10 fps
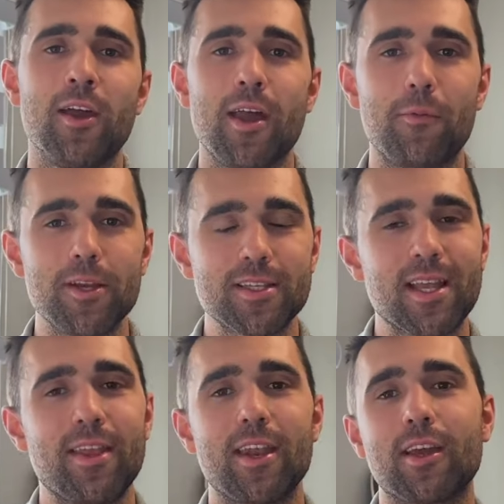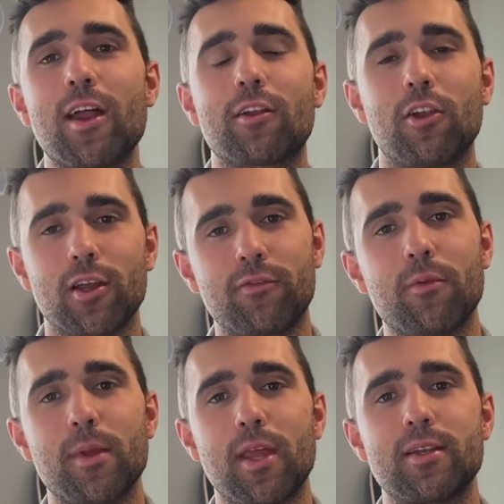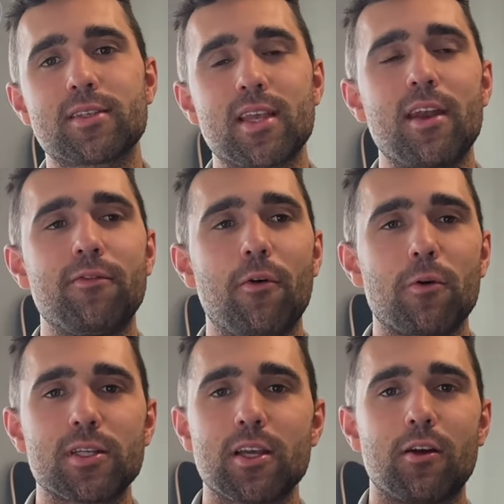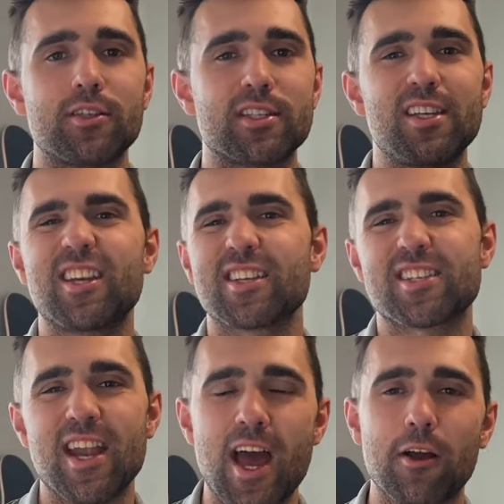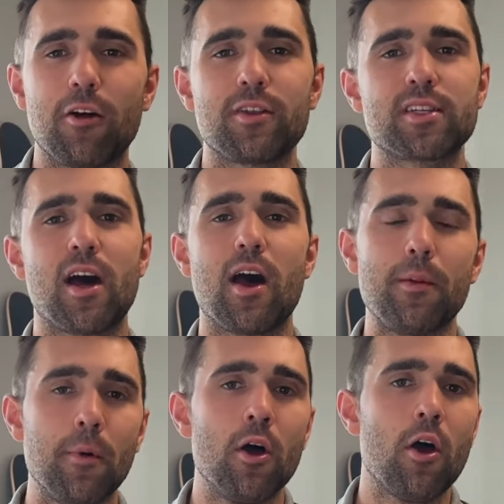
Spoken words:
And when he said that, it kind of clicked for me. And instead of focusing on just needing a snack all the time,